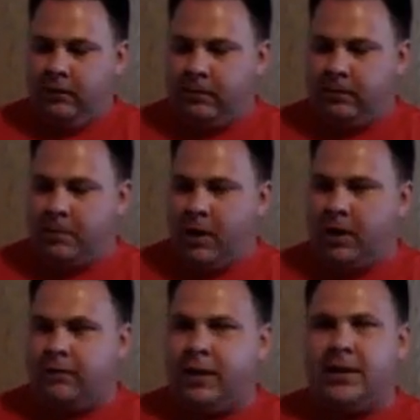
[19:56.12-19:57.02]
From
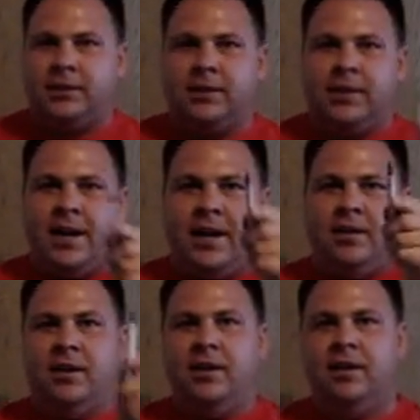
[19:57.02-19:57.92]
all of us,
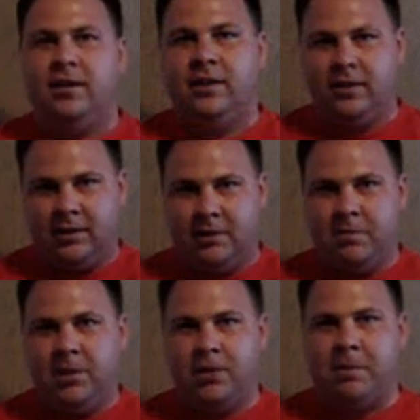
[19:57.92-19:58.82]
that
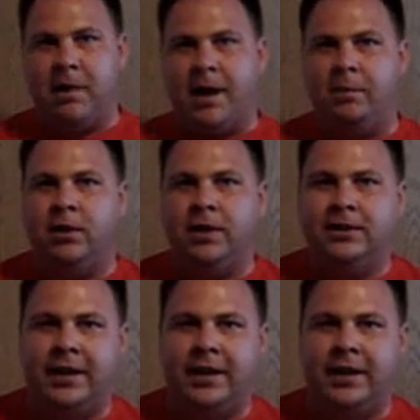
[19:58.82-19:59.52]
Michigan Bomb Boys,